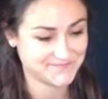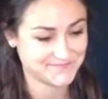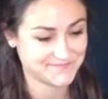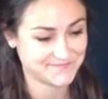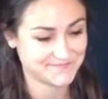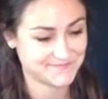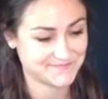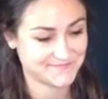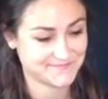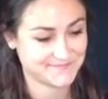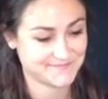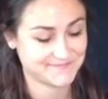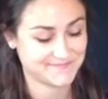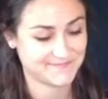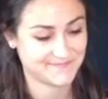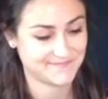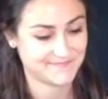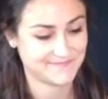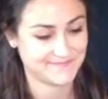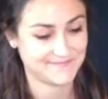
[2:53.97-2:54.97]

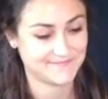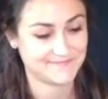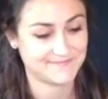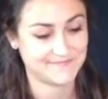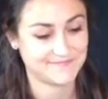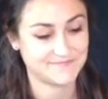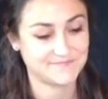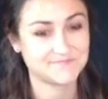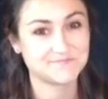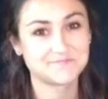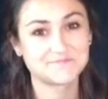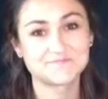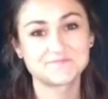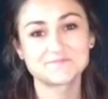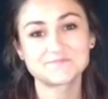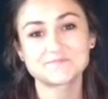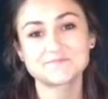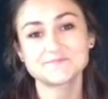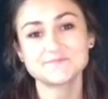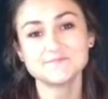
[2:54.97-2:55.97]

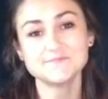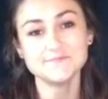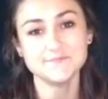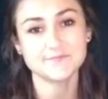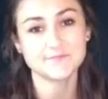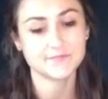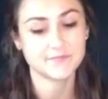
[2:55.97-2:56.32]
Nothing is said.